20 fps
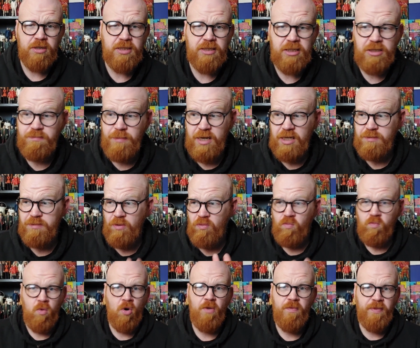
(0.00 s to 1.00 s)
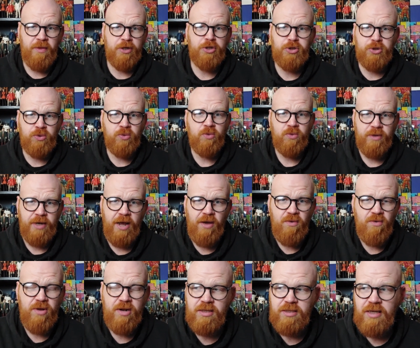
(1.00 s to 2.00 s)
It just makes me want the show now,
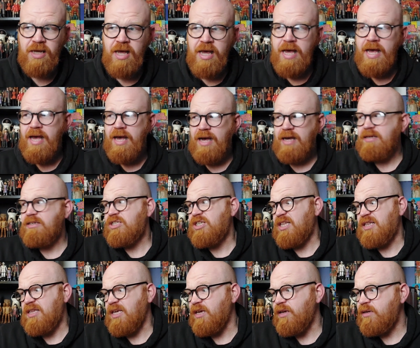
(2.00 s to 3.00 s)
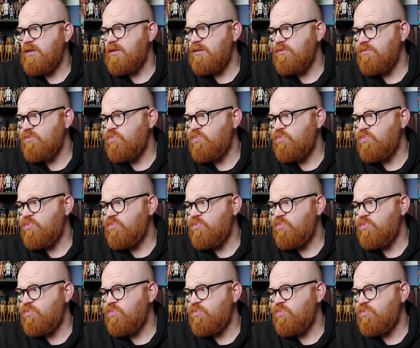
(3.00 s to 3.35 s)
and I actually think,